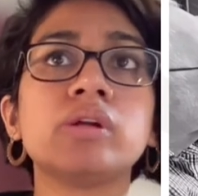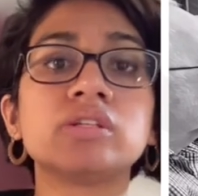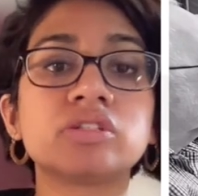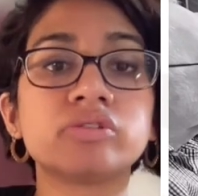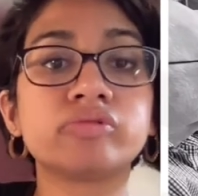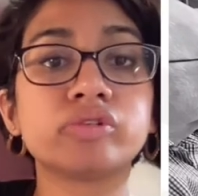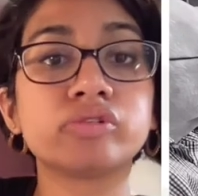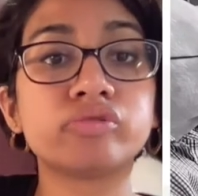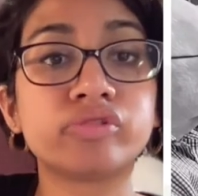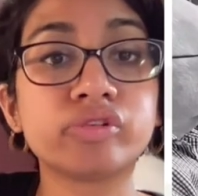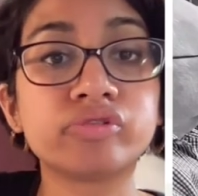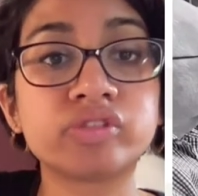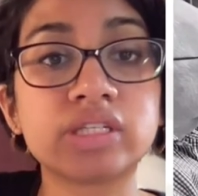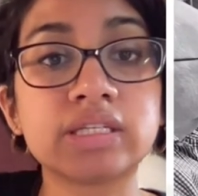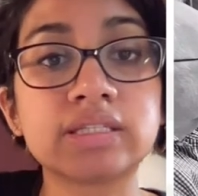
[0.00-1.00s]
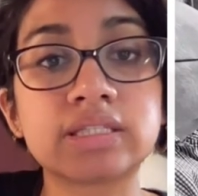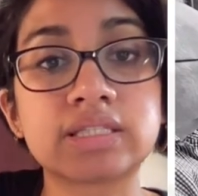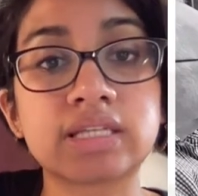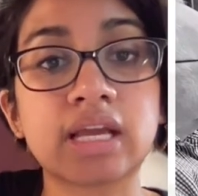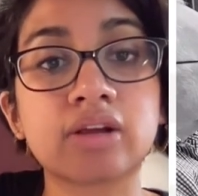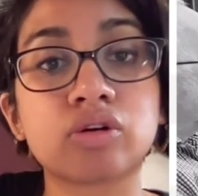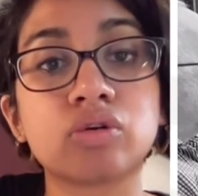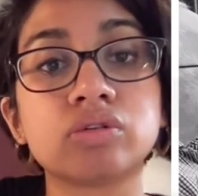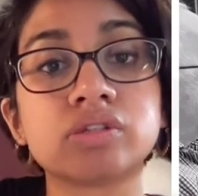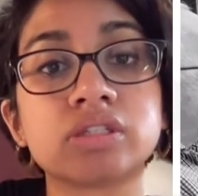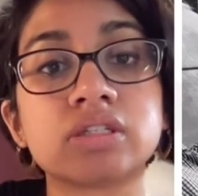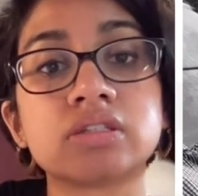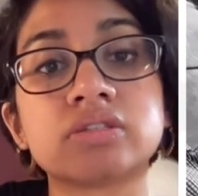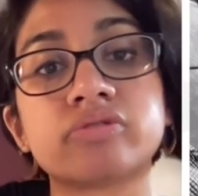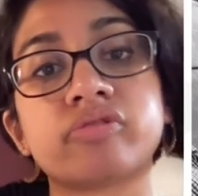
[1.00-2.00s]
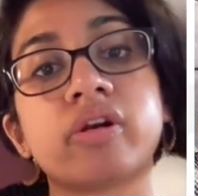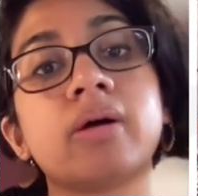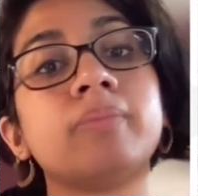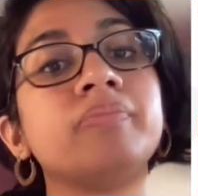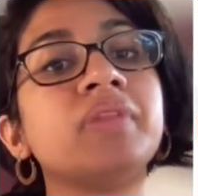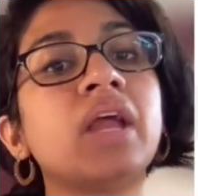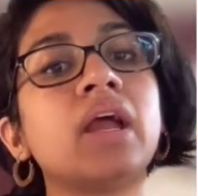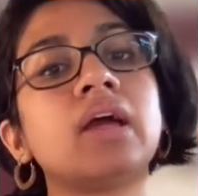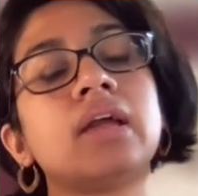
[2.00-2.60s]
We interviewed 15 stakeholders from